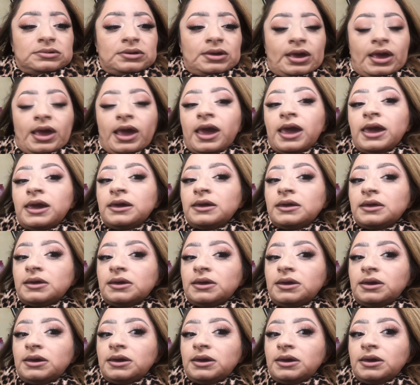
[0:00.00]

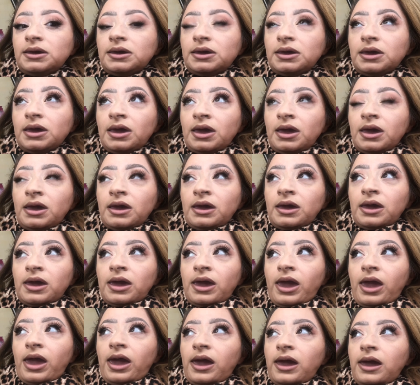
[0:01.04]
Katie
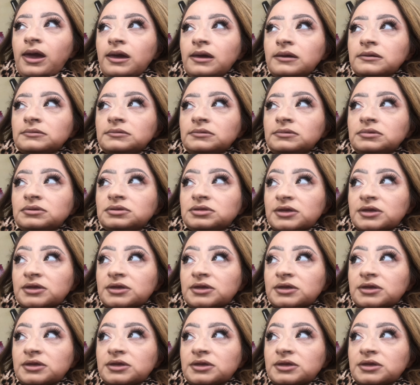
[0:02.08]
and